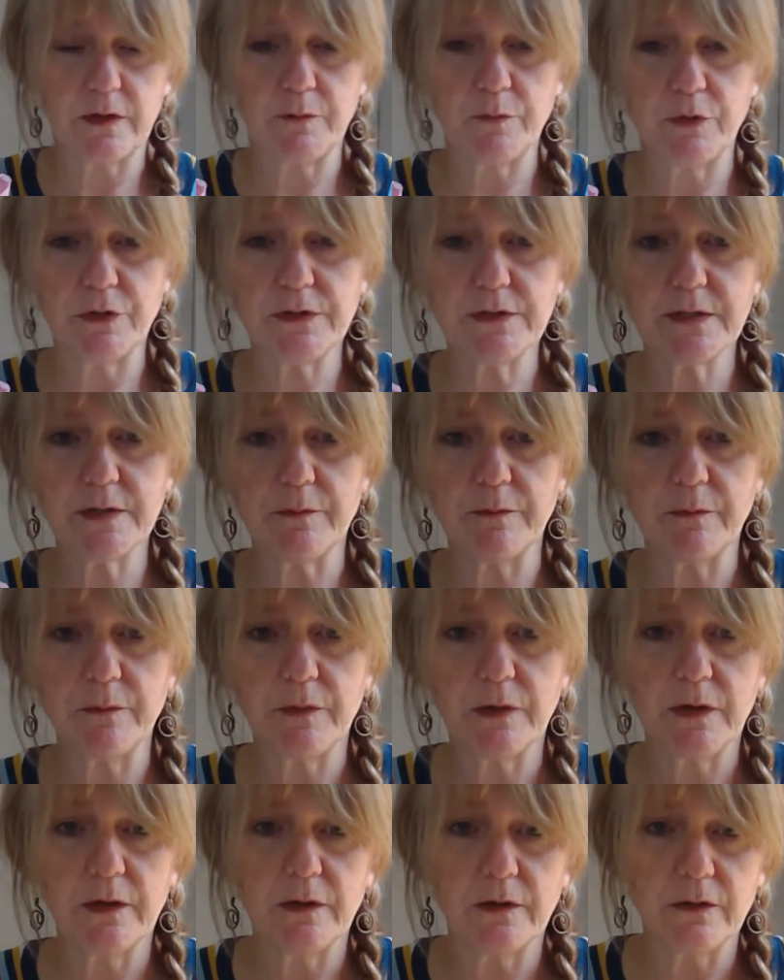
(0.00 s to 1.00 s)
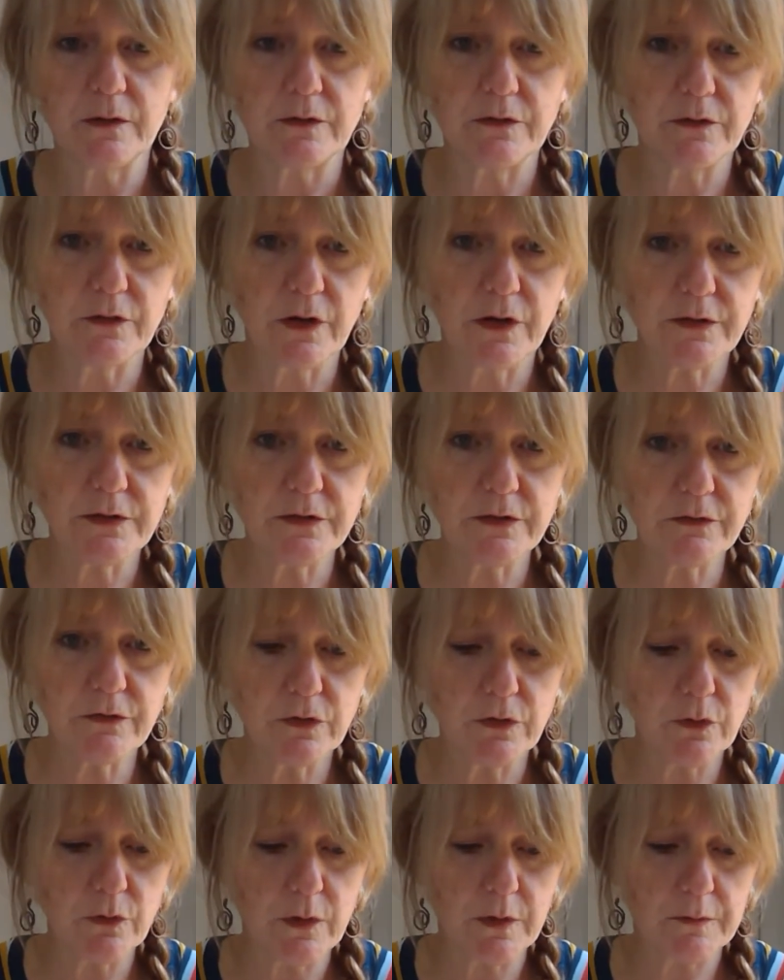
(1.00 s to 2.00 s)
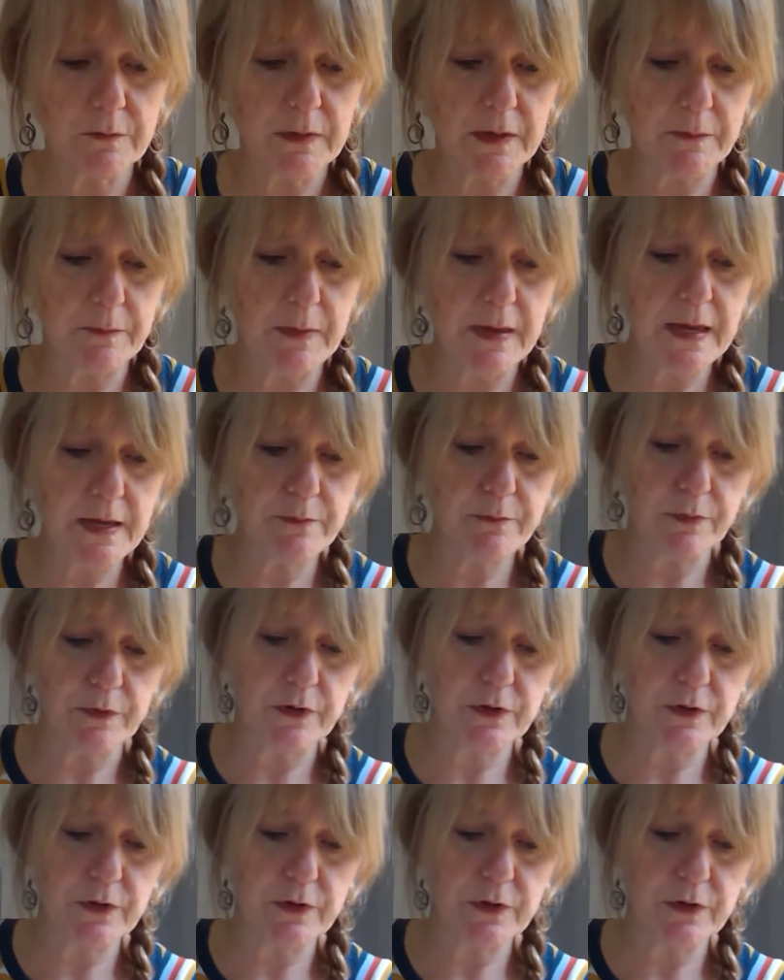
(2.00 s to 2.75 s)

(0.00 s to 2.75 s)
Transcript: put some dots of glue on my paper.